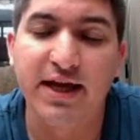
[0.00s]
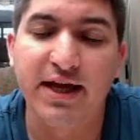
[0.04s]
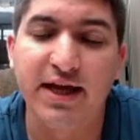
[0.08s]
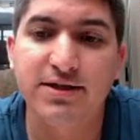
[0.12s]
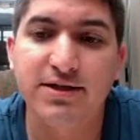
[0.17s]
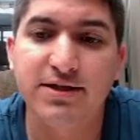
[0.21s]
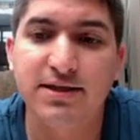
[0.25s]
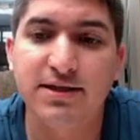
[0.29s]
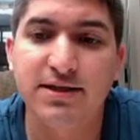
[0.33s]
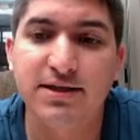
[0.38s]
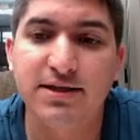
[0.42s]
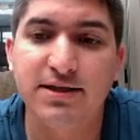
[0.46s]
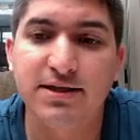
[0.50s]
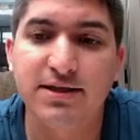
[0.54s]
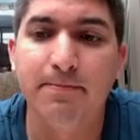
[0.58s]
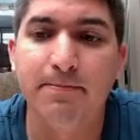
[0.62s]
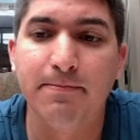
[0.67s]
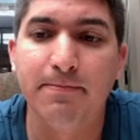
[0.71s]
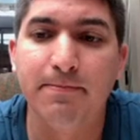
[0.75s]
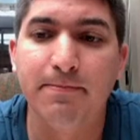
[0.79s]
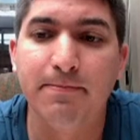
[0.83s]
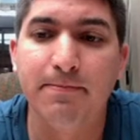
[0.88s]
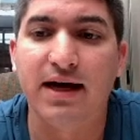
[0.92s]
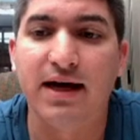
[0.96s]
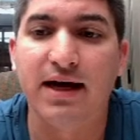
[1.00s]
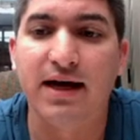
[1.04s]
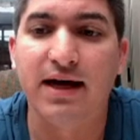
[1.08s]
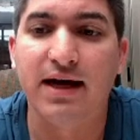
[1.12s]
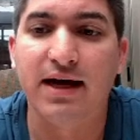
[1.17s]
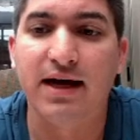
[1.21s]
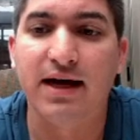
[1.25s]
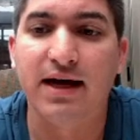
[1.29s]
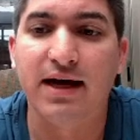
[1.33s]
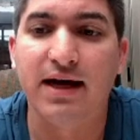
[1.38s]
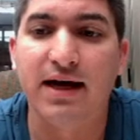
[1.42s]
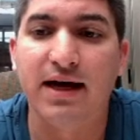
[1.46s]
and some production
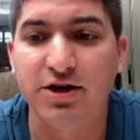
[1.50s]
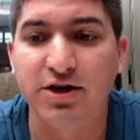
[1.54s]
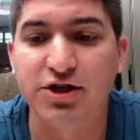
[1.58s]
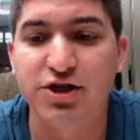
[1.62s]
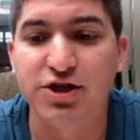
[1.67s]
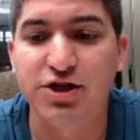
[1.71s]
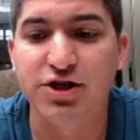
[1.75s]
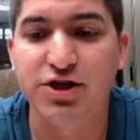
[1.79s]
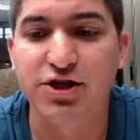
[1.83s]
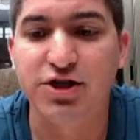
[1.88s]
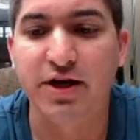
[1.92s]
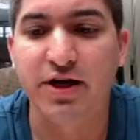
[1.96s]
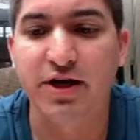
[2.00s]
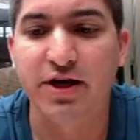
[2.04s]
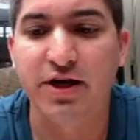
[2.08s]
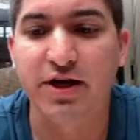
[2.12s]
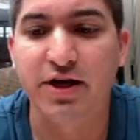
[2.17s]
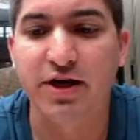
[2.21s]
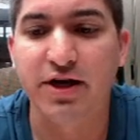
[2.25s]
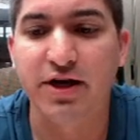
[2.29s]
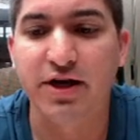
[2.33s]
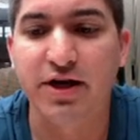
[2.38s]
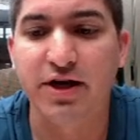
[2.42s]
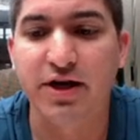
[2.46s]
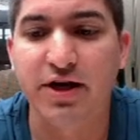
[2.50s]
units have been made too.